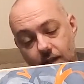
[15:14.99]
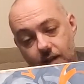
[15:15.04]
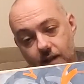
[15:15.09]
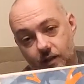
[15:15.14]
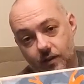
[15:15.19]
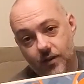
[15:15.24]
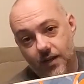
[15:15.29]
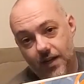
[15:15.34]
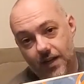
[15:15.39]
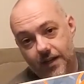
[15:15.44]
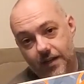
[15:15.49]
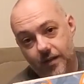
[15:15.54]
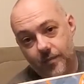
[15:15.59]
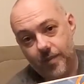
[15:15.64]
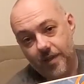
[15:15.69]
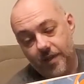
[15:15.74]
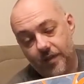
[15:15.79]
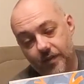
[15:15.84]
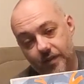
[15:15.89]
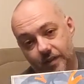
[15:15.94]
You're not going to be
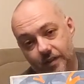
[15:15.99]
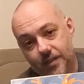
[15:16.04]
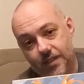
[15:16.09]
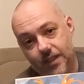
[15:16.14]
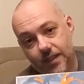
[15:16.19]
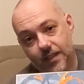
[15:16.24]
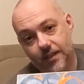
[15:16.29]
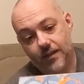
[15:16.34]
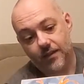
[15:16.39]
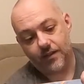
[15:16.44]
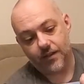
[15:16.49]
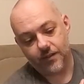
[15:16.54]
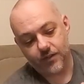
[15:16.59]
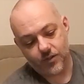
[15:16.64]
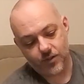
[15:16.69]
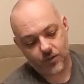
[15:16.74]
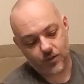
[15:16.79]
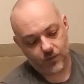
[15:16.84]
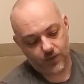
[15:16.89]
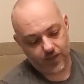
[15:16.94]
able to see it on
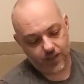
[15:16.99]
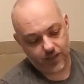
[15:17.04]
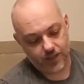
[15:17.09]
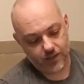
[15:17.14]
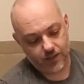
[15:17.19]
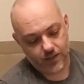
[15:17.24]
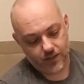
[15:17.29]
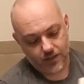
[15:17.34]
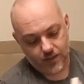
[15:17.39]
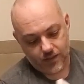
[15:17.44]
screen,